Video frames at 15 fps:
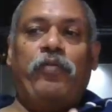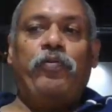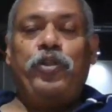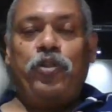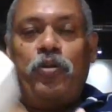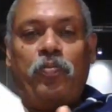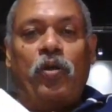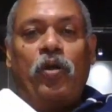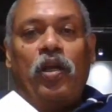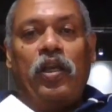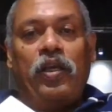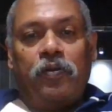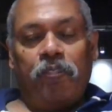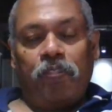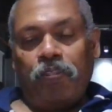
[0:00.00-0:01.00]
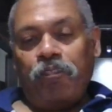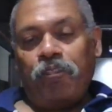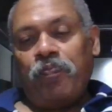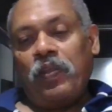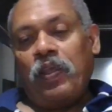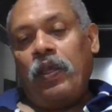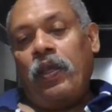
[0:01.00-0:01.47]
which you're modeling.
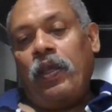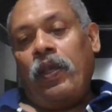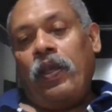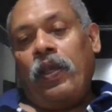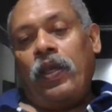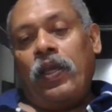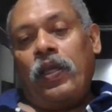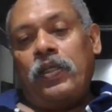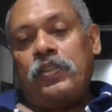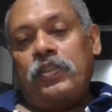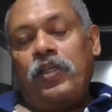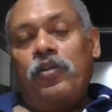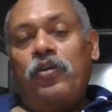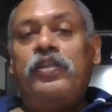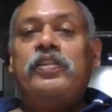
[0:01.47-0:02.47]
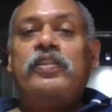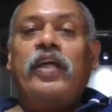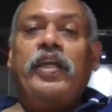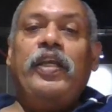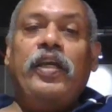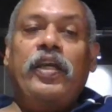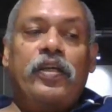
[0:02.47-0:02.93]
Say you're
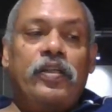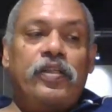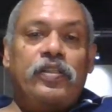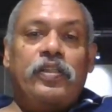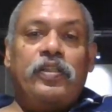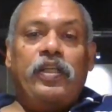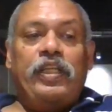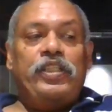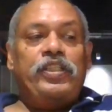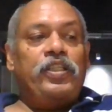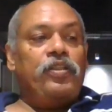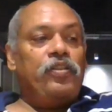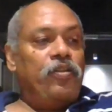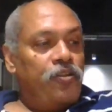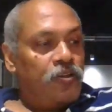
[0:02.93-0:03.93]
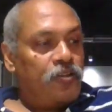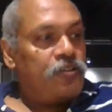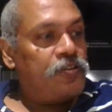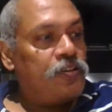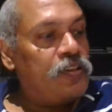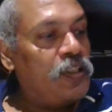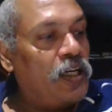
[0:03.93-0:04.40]
designing an engine or you're
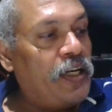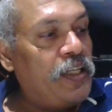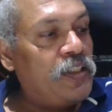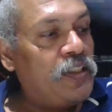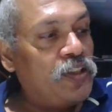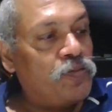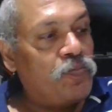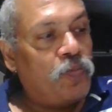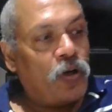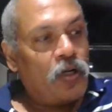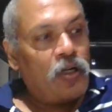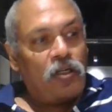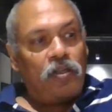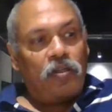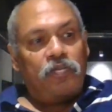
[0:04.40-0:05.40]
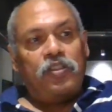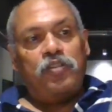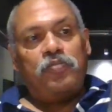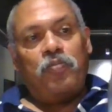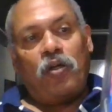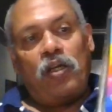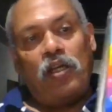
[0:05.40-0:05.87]
designing this bottle. Now this
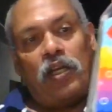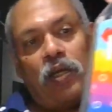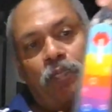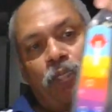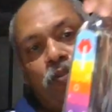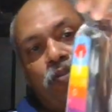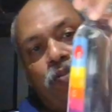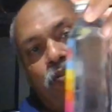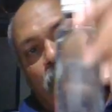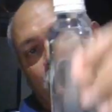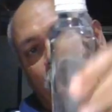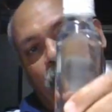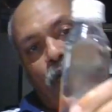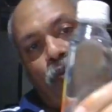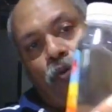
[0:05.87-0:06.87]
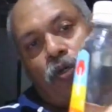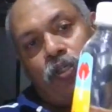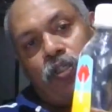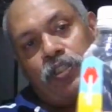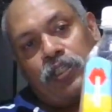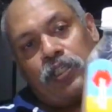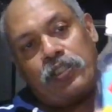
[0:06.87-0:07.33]
bottle happens to contain
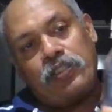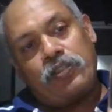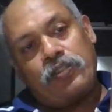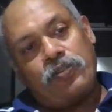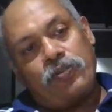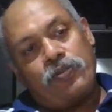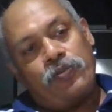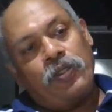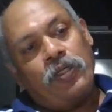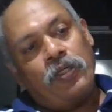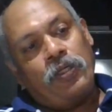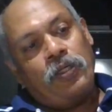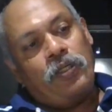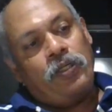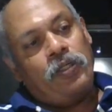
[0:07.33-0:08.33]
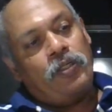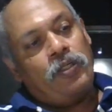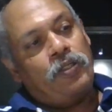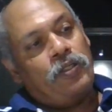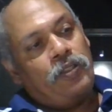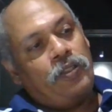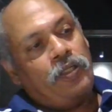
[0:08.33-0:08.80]
water here, so
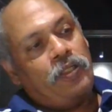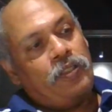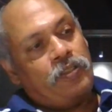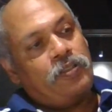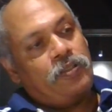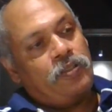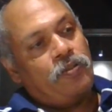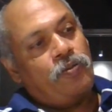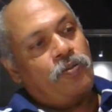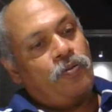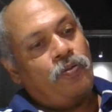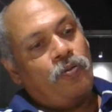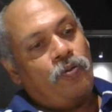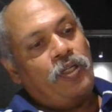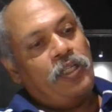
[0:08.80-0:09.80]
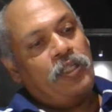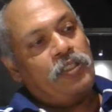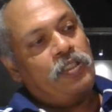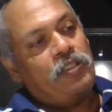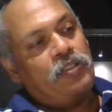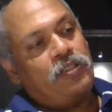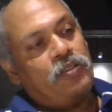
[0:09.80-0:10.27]
it's holding
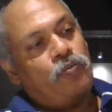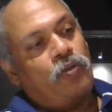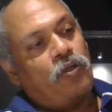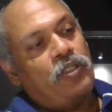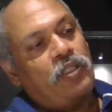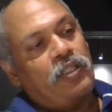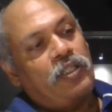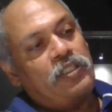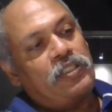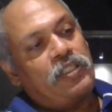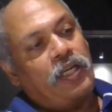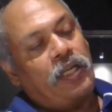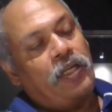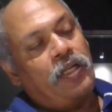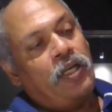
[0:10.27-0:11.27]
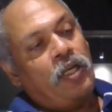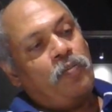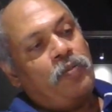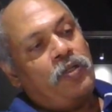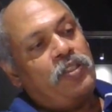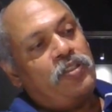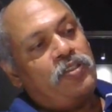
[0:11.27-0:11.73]
this water inside,
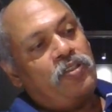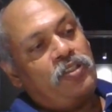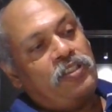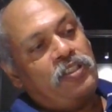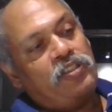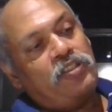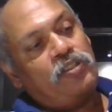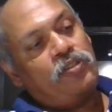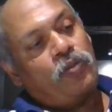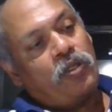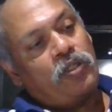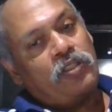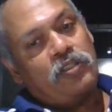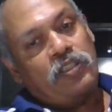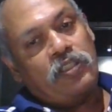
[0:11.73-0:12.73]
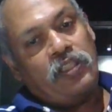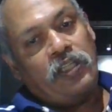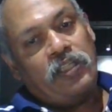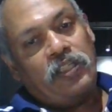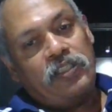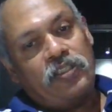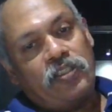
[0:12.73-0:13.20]
but it's not just this water. The
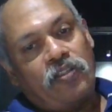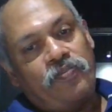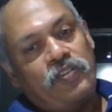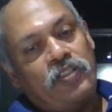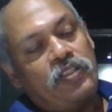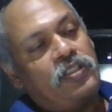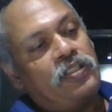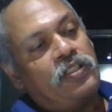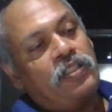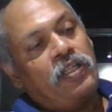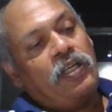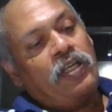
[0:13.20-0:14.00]
thickness of this